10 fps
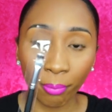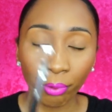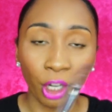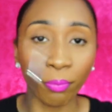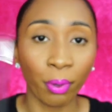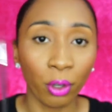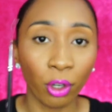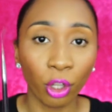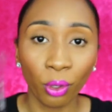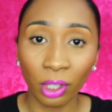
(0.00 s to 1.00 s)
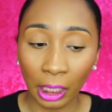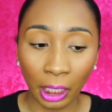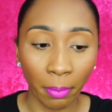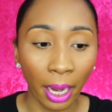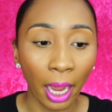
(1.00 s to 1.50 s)
brush I'm probably going to use to
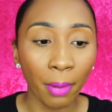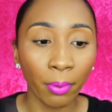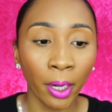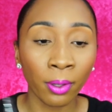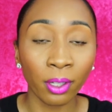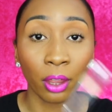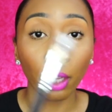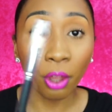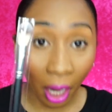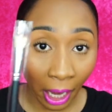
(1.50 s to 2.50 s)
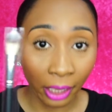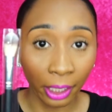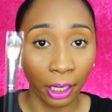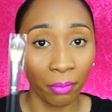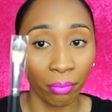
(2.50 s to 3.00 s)
clean up my eyebrows, another
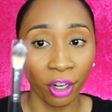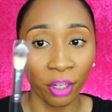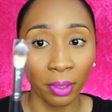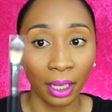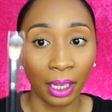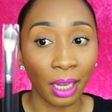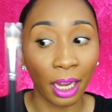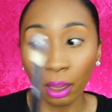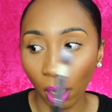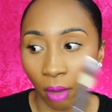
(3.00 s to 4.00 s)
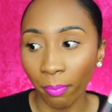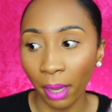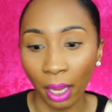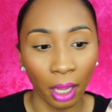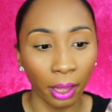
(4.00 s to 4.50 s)
highlighting brush because I love
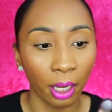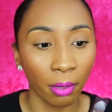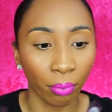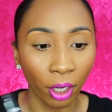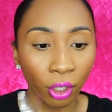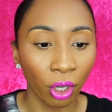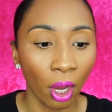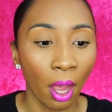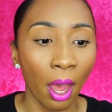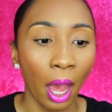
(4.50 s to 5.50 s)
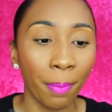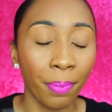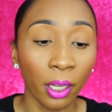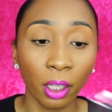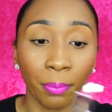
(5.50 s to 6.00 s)
my highlighting brush. I
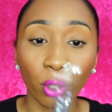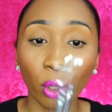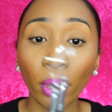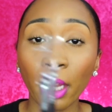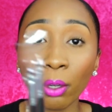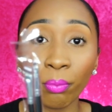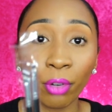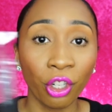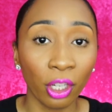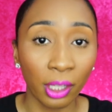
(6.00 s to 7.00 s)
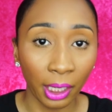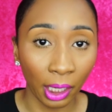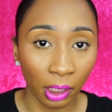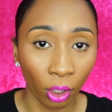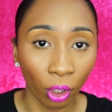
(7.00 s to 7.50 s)
picked up two angle brushes. Like
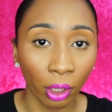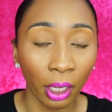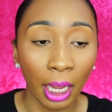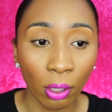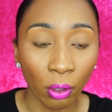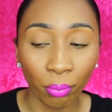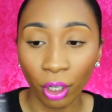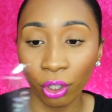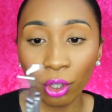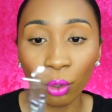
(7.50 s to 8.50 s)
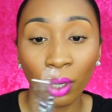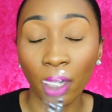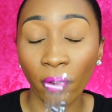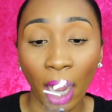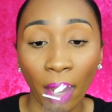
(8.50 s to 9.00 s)
I said earlier, angle brushes, you can
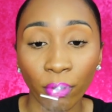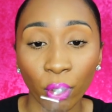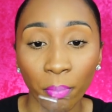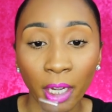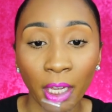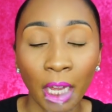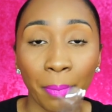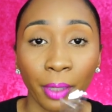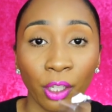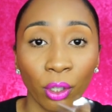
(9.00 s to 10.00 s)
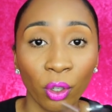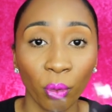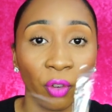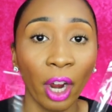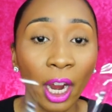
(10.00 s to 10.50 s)
never have too many. I plan to use
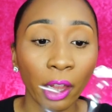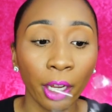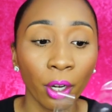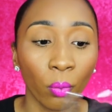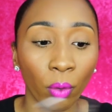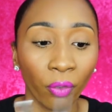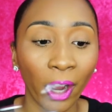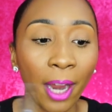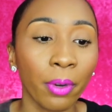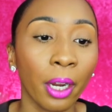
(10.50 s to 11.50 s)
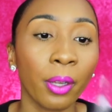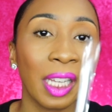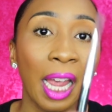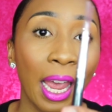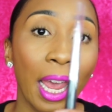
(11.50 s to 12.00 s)
one for eyeliner and one for
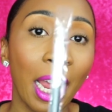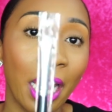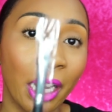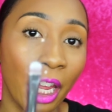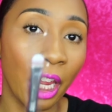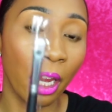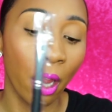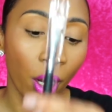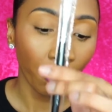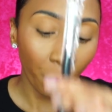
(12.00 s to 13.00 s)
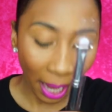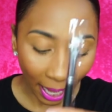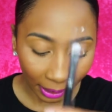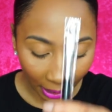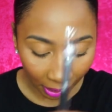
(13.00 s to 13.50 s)
eyebrows, and a
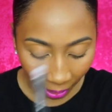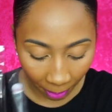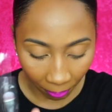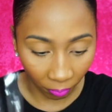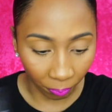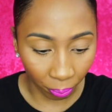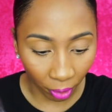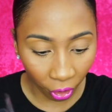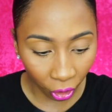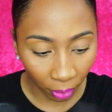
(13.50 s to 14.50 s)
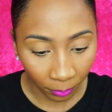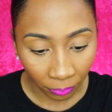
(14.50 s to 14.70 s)
packing type of brush.